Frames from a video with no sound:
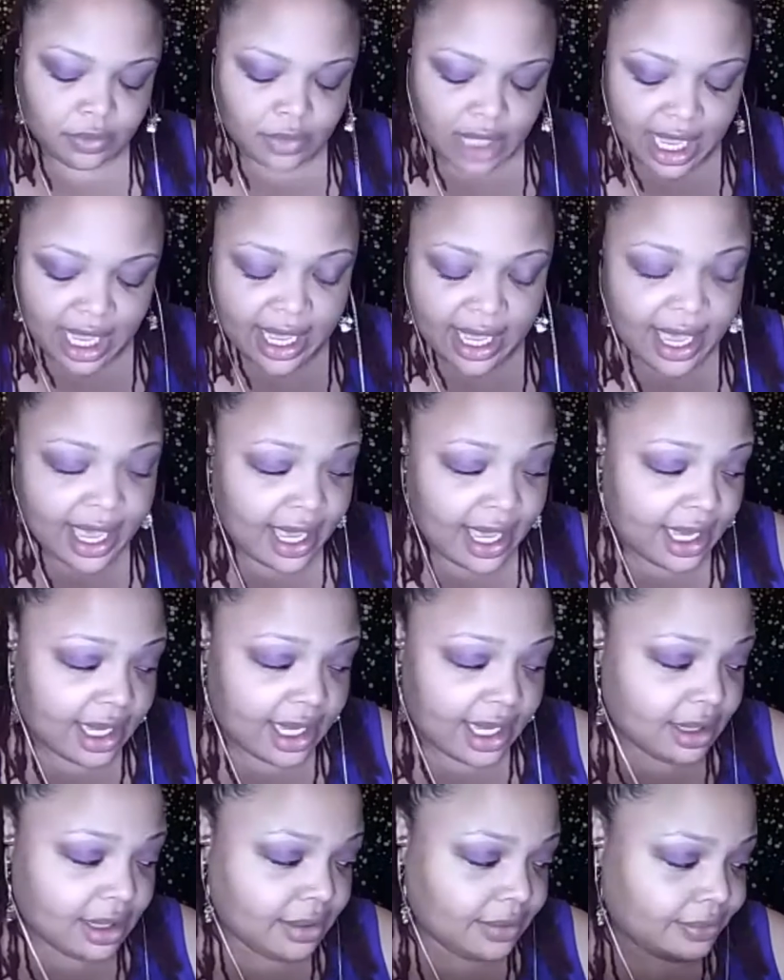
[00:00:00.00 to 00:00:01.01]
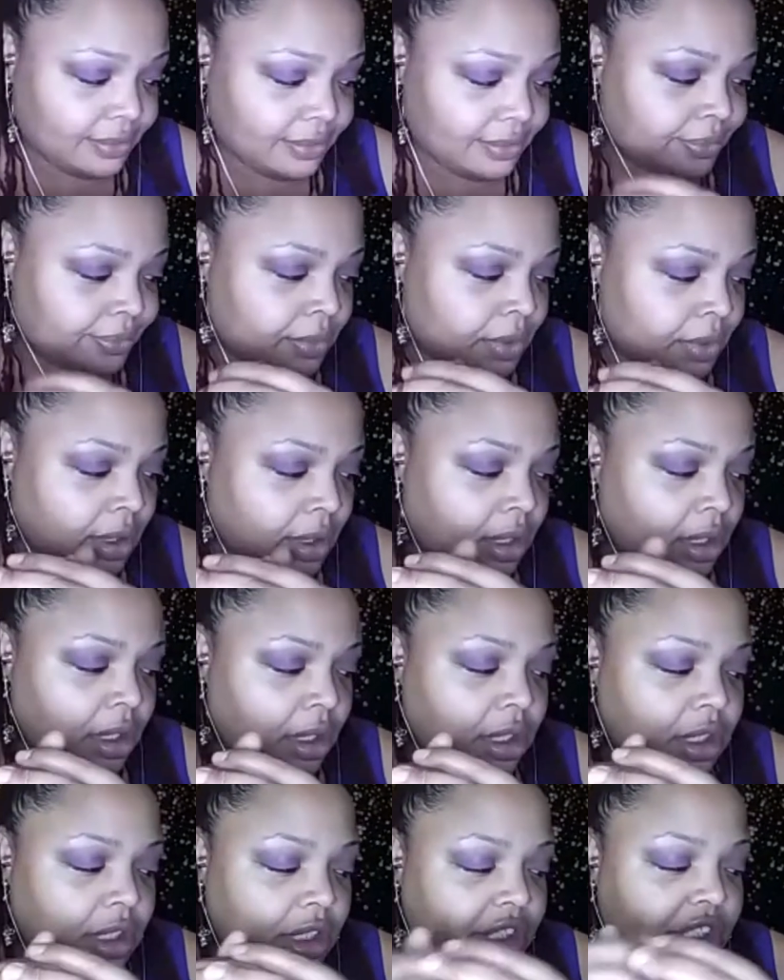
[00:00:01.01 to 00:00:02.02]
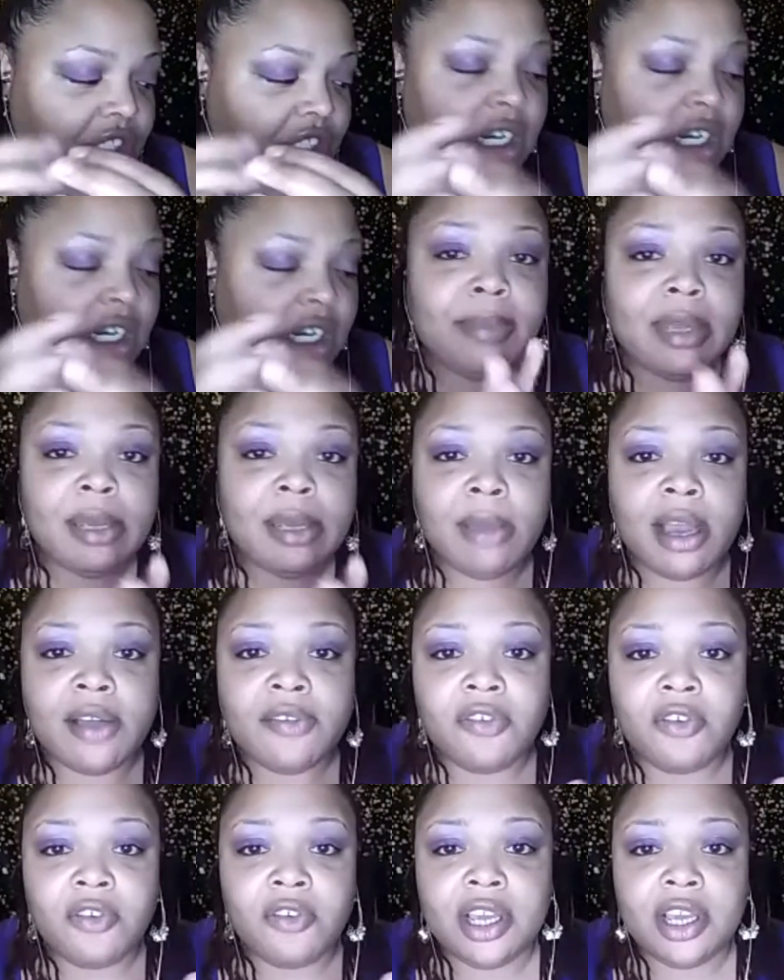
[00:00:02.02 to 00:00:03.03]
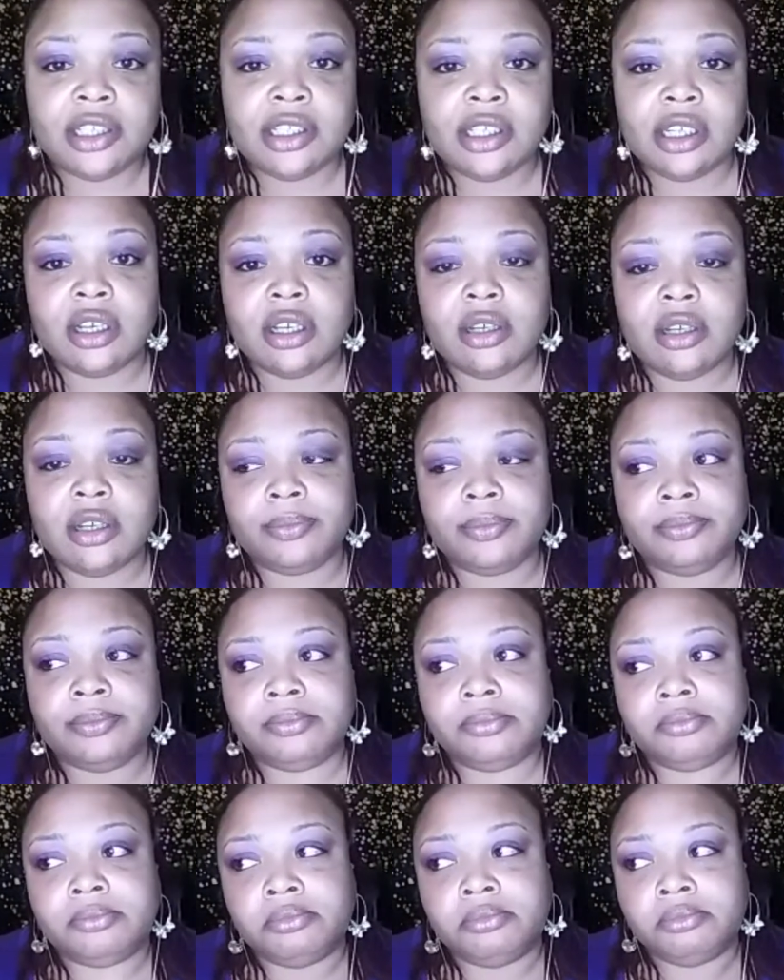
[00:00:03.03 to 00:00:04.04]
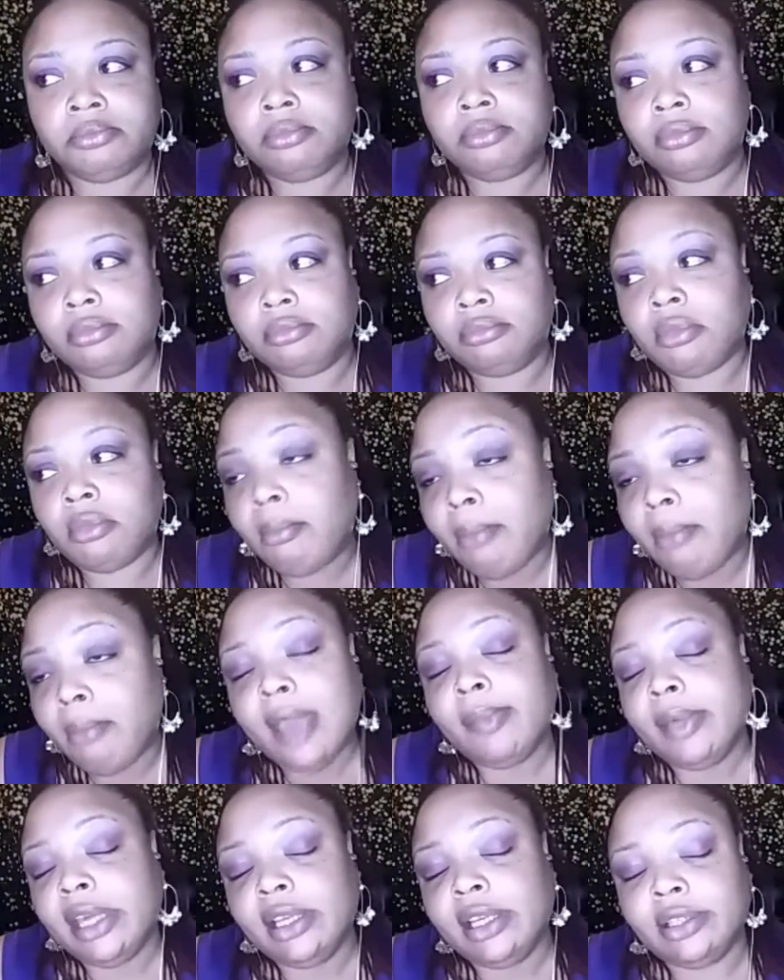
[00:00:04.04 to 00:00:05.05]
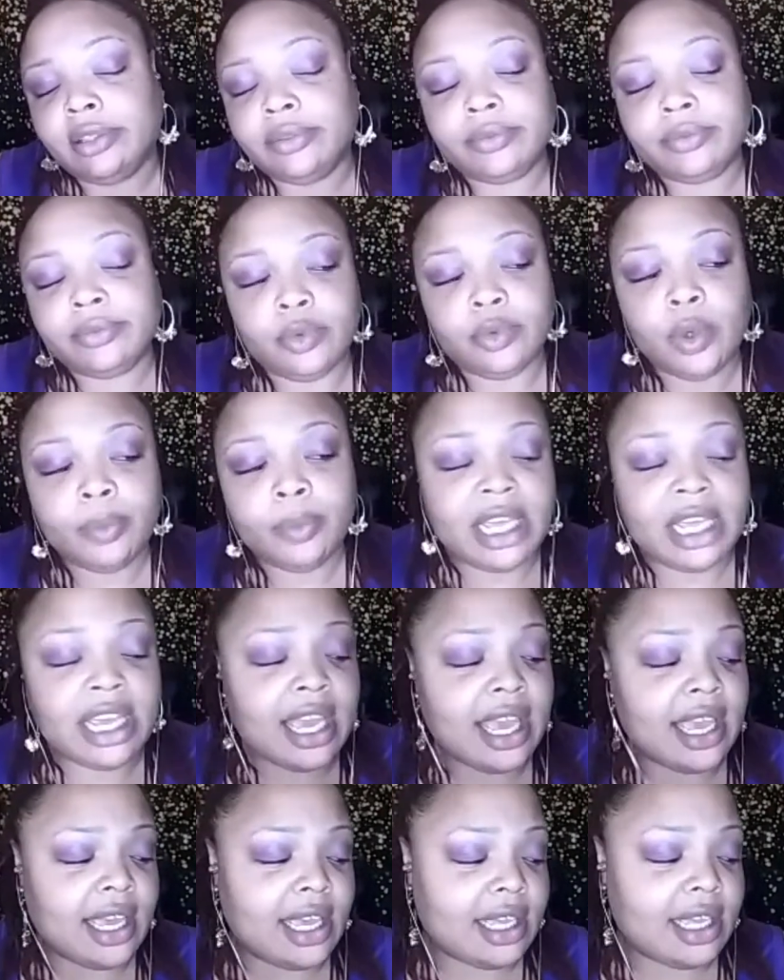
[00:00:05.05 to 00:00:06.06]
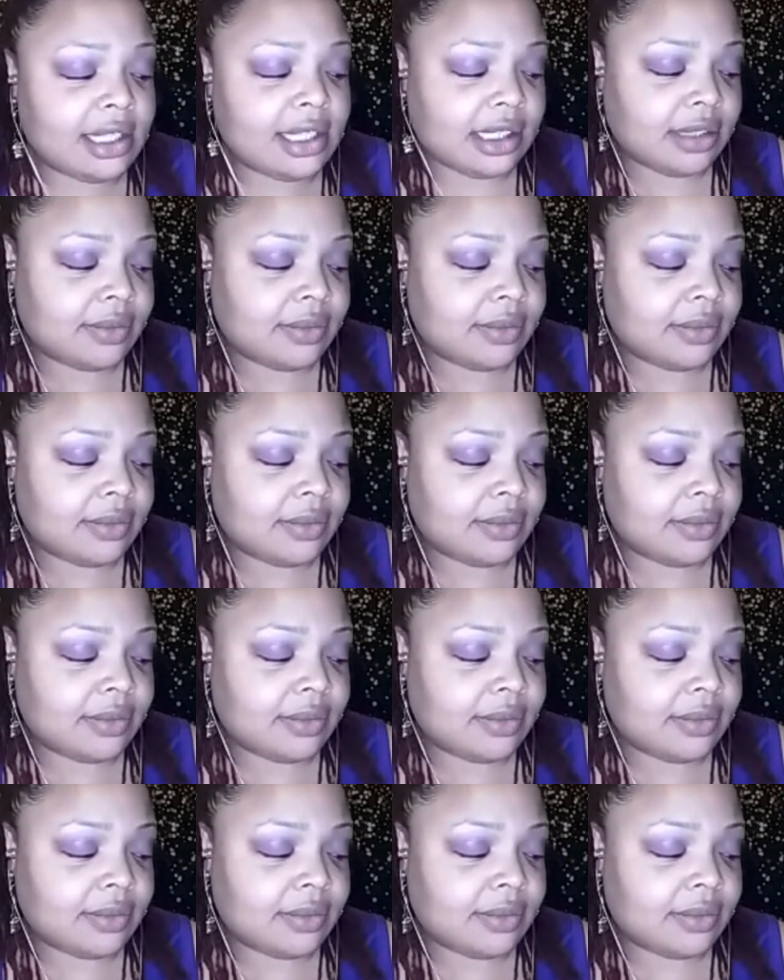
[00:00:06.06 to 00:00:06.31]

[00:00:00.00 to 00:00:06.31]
at hand, should I beat my friends up? Maybe. Whoop they ass